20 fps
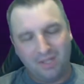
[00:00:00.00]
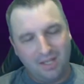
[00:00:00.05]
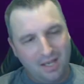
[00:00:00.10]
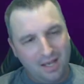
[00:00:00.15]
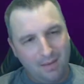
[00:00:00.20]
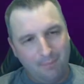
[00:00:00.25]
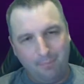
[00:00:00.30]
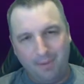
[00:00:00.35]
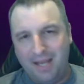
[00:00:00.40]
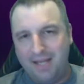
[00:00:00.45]

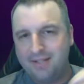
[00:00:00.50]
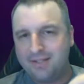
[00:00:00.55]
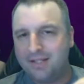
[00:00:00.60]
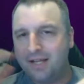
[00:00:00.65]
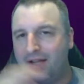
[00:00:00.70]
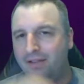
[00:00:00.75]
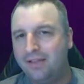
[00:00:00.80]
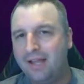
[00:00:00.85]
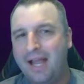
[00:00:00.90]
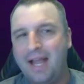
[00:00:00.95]
based
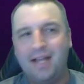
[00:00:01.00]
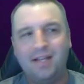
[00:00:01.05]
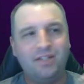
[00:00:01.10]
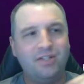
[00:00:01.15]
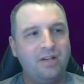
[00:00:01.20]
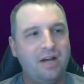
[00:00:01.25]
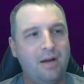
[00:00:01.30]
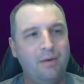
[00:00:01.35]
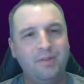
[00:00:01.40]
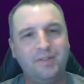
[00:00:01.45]
on last
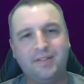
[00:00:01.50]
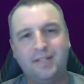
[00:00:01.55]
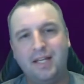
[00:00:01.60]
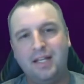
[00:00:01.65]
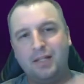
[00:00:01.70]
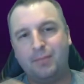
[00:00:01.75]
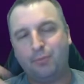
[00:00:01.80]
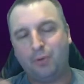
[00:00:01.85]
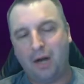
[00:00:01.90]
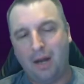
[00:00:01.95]
year, I would say
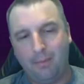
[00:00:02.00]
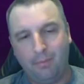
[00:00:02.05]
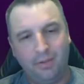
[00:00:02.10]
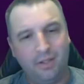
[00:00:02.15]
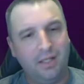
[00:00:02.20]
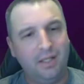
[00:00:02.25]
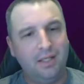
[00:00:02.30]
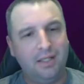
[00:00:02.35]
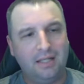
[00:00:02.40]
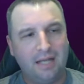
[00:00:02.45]
it's probably
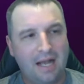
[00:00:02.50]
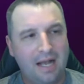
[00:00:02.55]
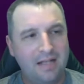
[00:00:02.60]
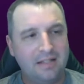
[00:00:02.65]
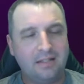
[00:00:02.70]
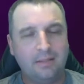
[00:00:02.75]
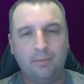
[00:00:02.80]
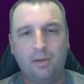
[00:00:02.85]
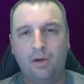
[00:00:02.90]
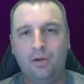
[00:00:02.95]
going to
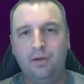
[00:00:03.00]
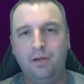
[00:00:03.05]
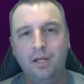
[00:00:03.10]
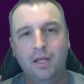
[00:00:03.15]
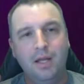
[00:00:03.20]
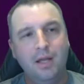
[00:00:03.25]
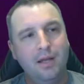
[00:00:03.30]
cost about